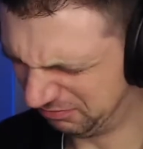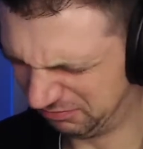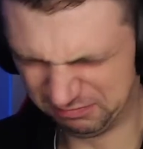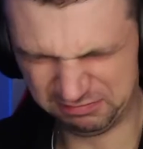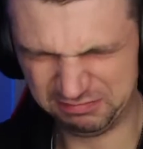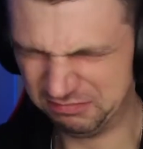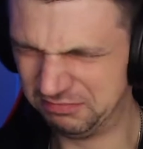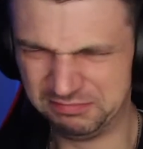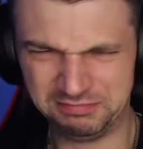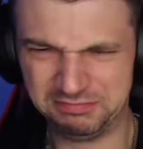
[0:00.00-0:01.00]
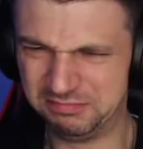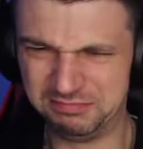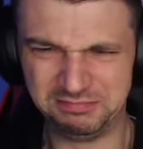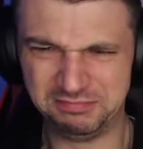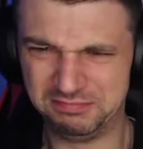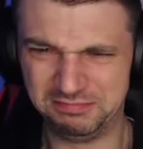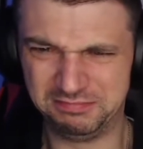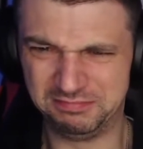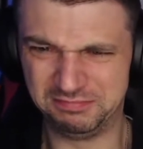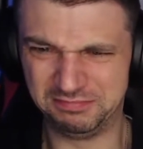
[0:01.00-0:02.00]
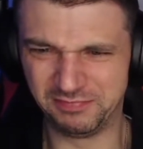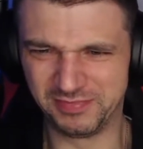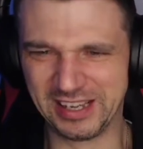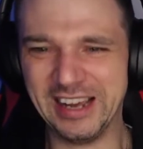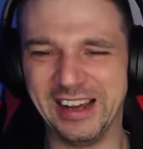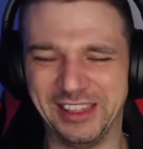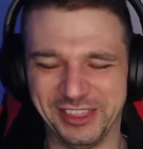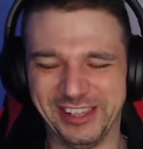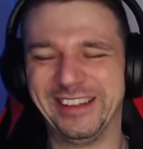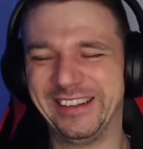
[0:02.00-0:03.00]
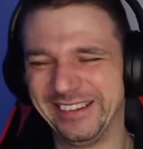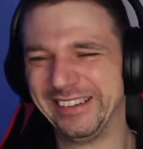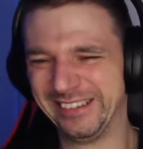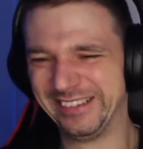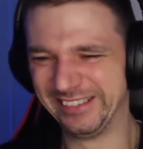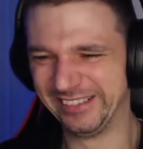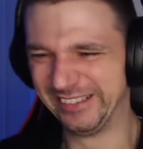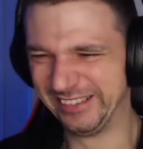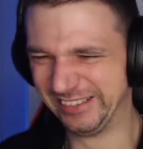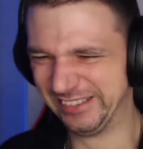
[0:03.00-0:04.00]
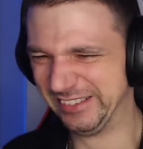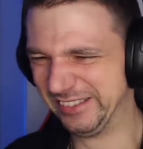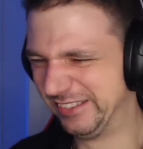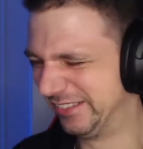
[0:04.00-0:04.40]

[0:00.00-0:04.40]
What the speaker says: Yeah, throw hands, stay ready to roll. Keep it low key, put the hammer like Thor. Who the fuck want war with